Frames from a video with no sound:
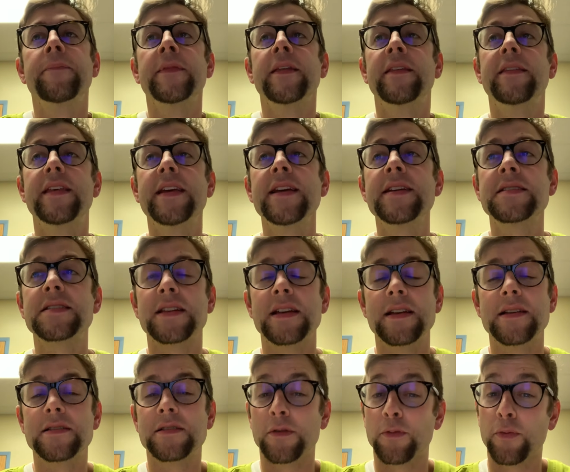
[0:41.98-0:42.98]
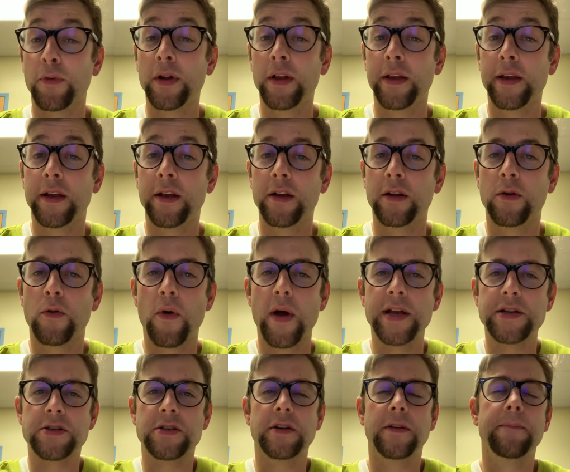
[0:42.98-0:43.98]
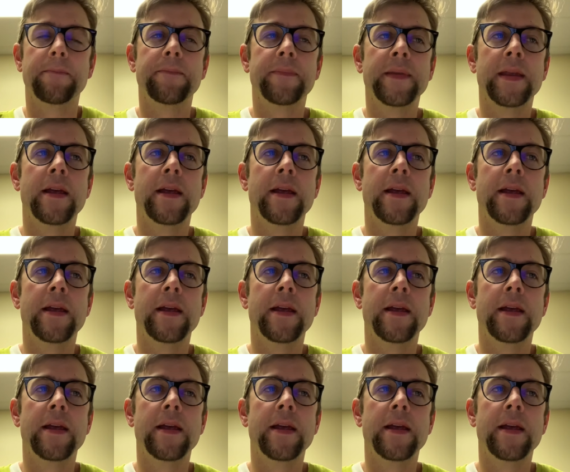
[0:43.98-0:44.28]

This is a really good question.